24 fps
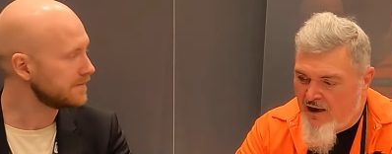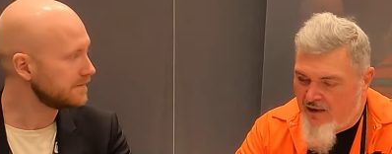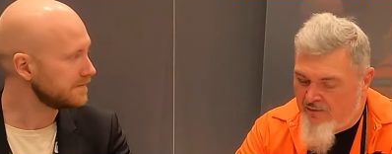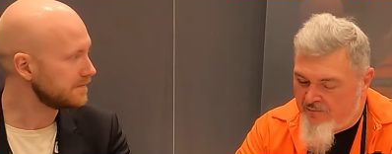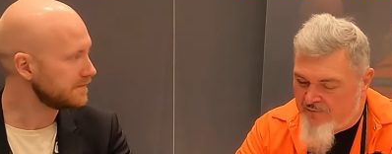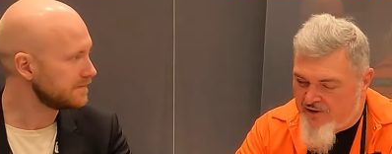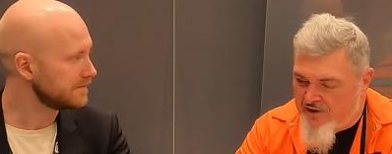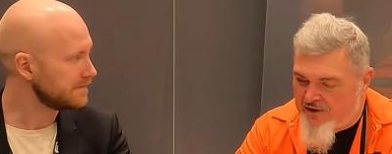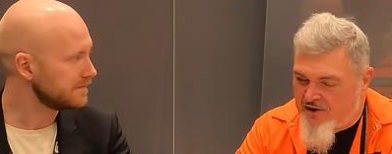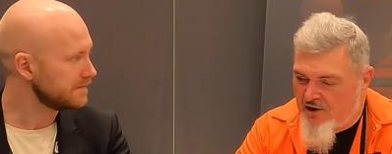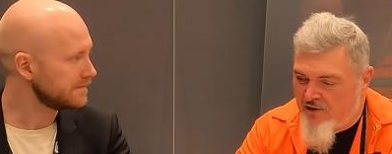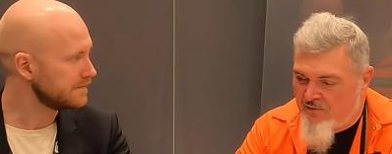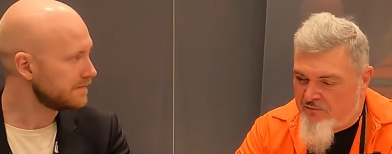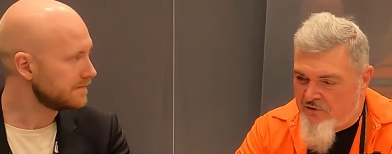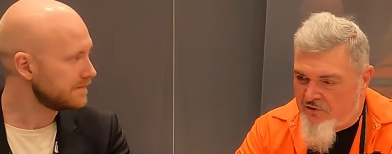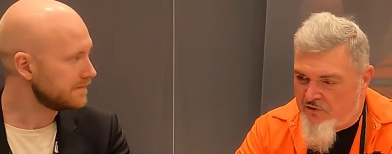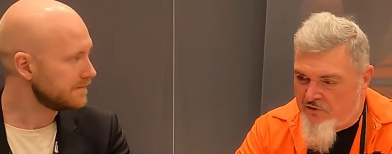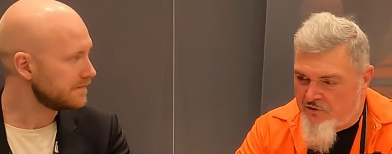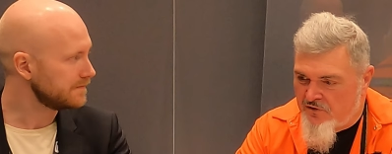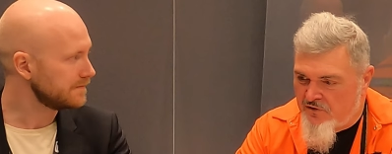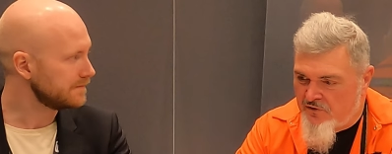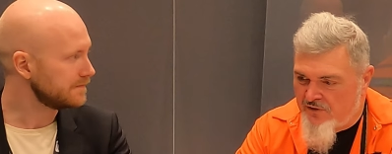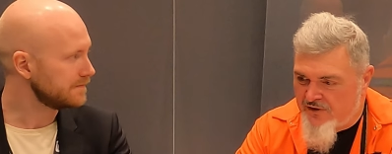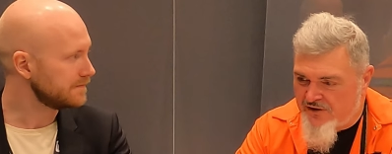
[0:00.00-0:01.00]
Speaker 1: and become your
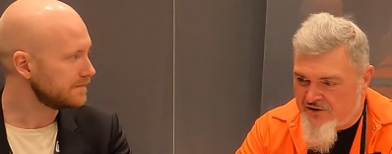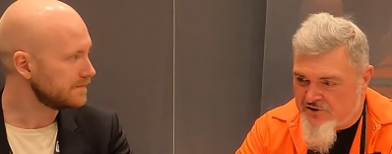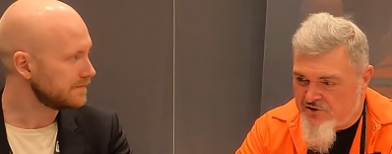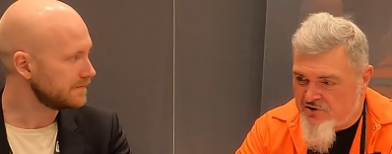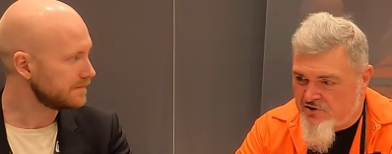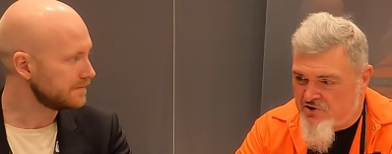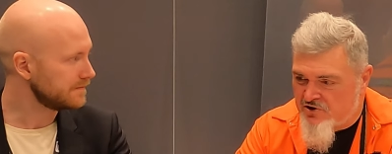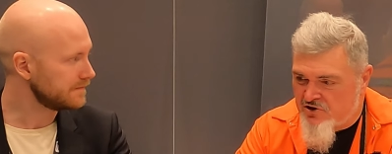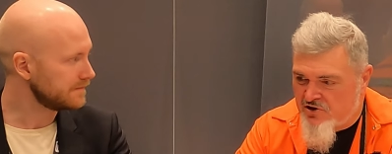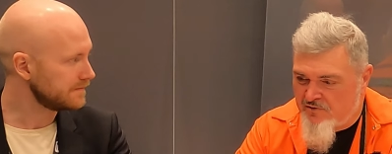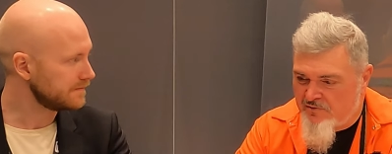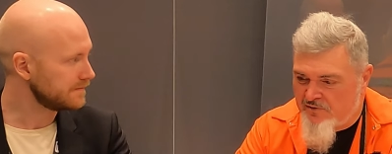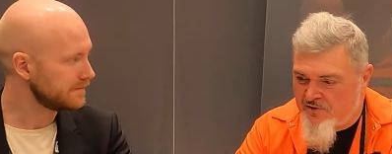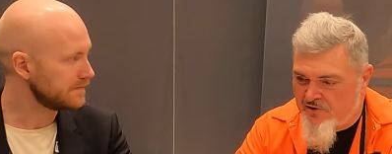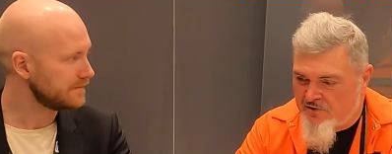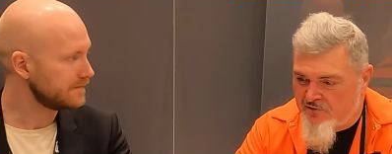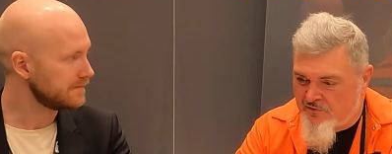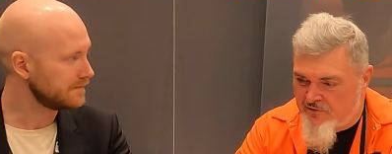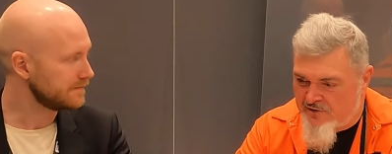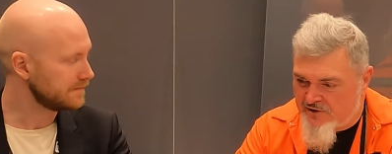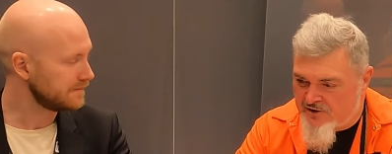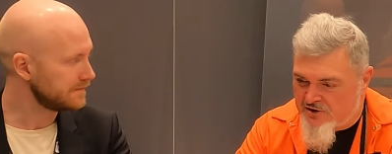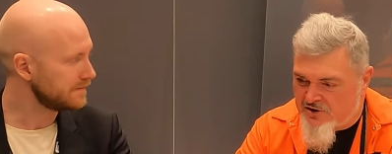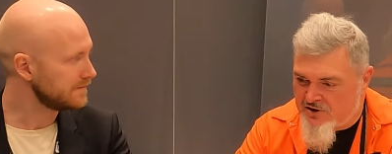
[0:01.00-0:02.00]
U.S. distributor,
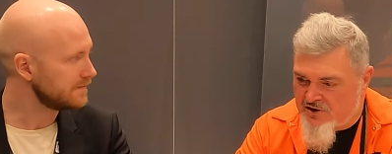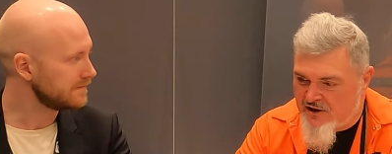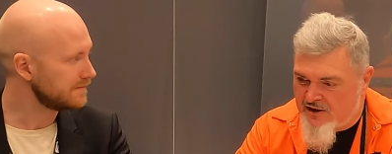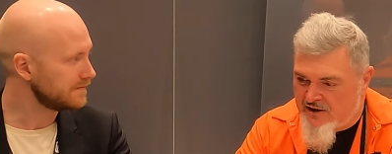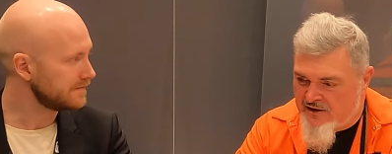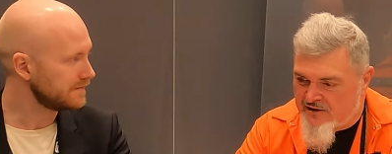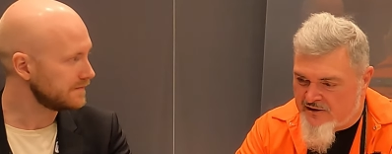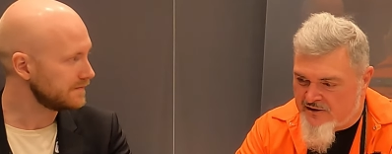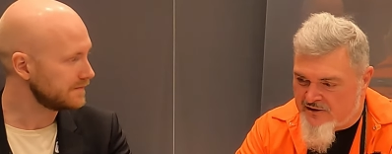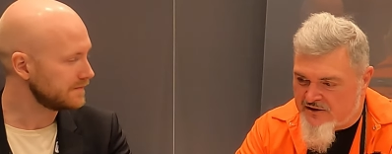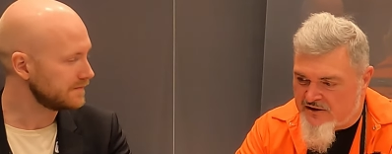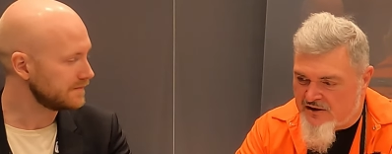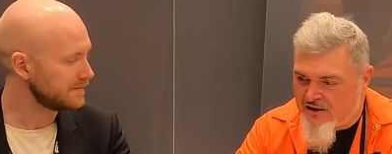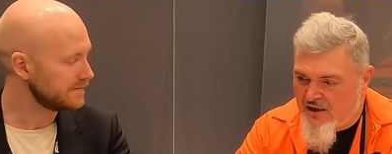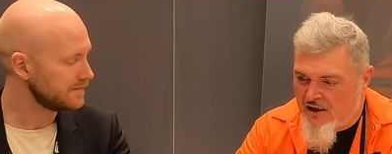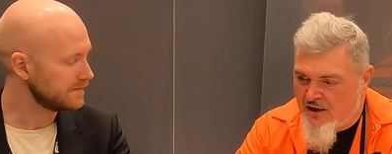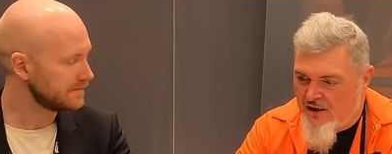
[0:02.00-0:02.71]
which is